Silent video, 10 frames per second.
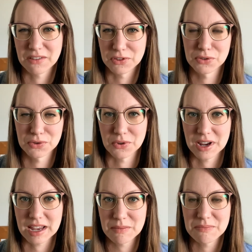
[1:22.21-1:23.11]
of the
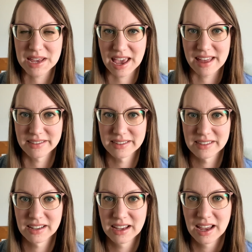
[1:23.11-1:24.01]
story begins.